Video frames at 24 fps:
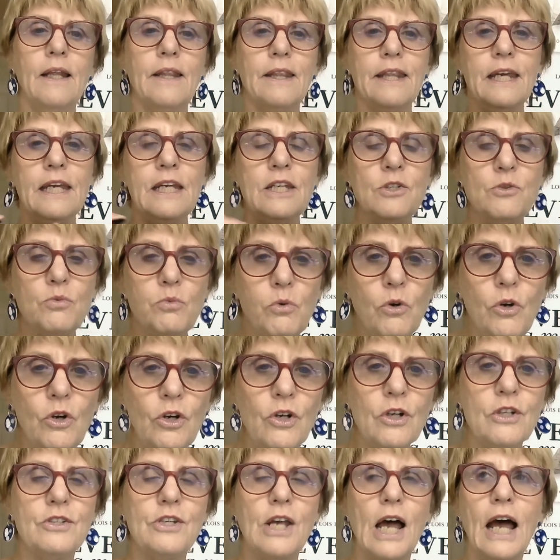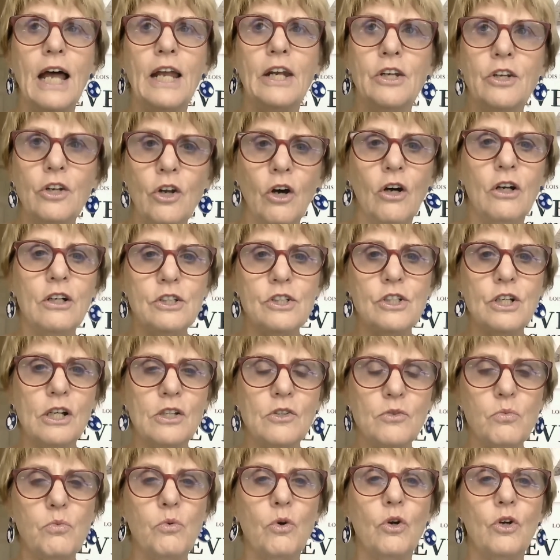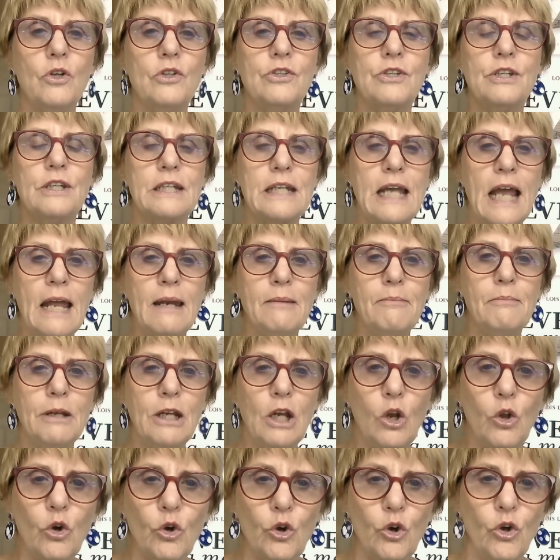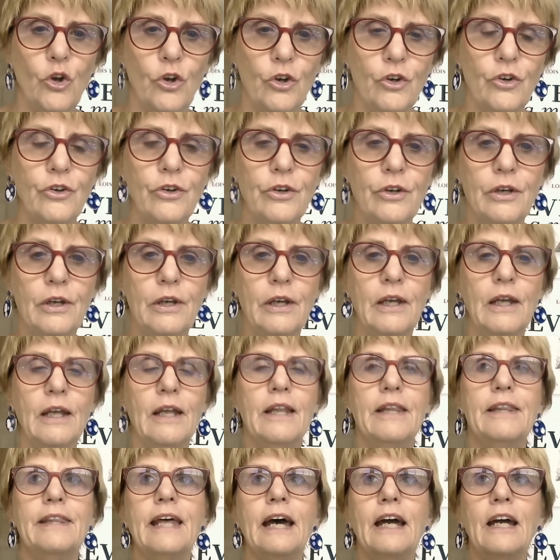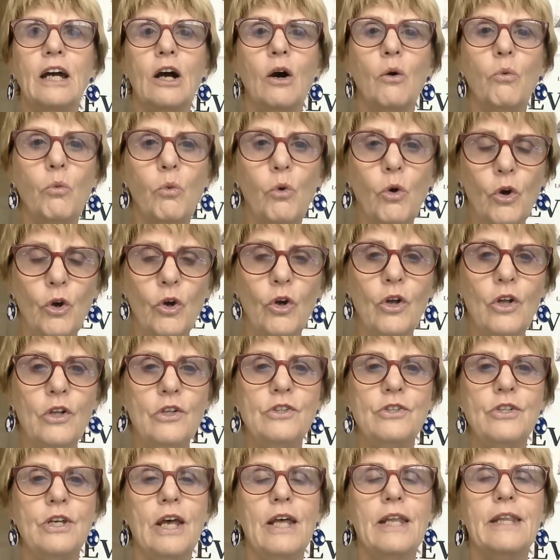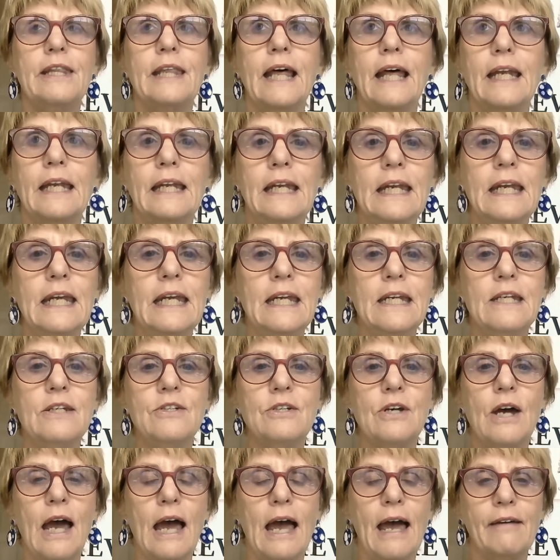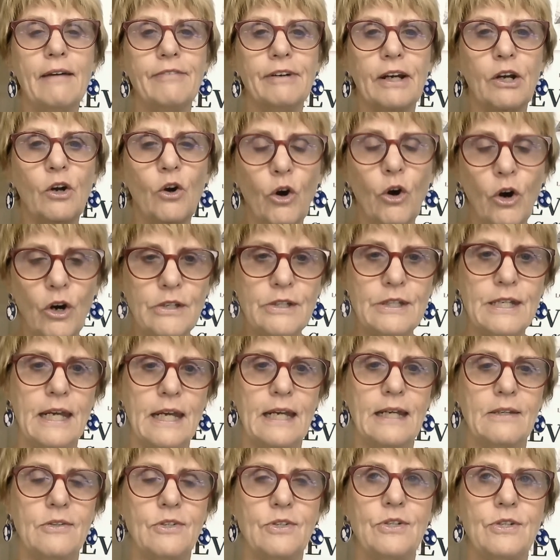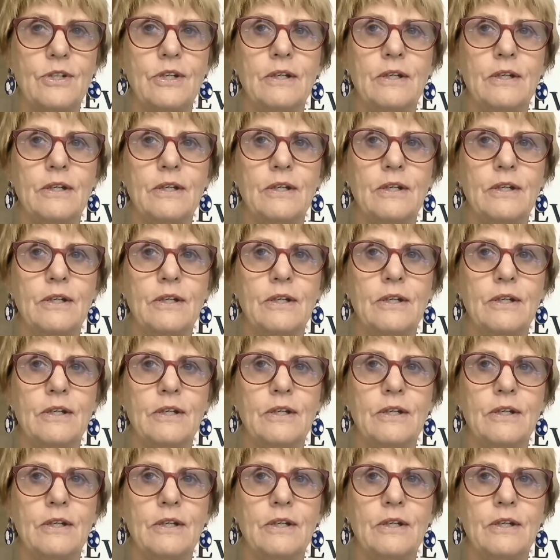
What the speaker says: These words are not just words that can be learned. They are words that need to have a context.